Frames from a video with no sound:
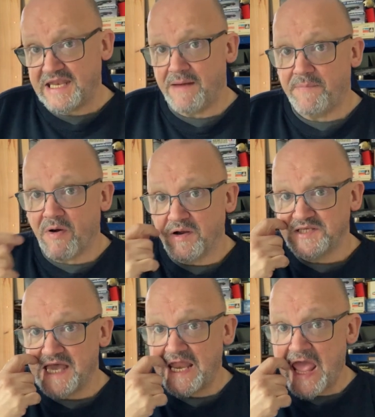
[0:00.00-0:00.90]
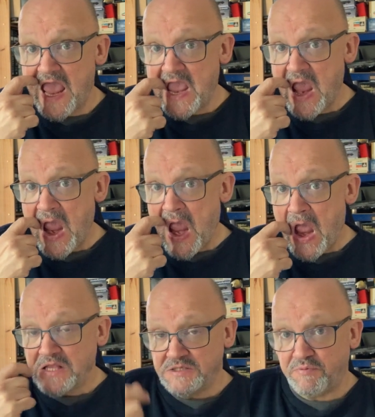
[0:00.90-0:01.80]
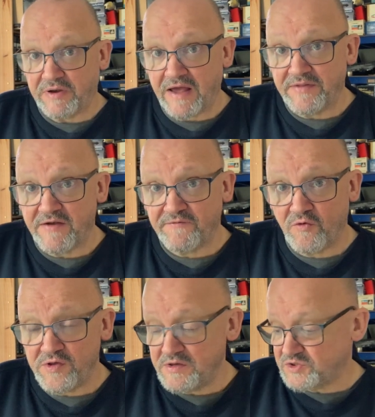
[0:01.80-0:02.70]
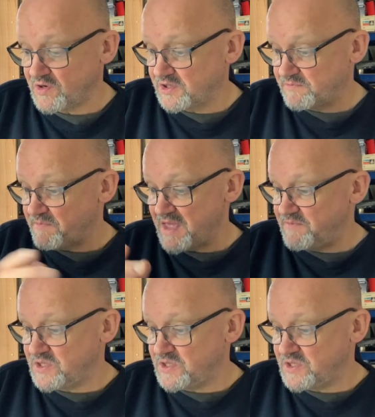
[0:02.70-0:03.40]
and part 10A to put out there for you, so I could maybe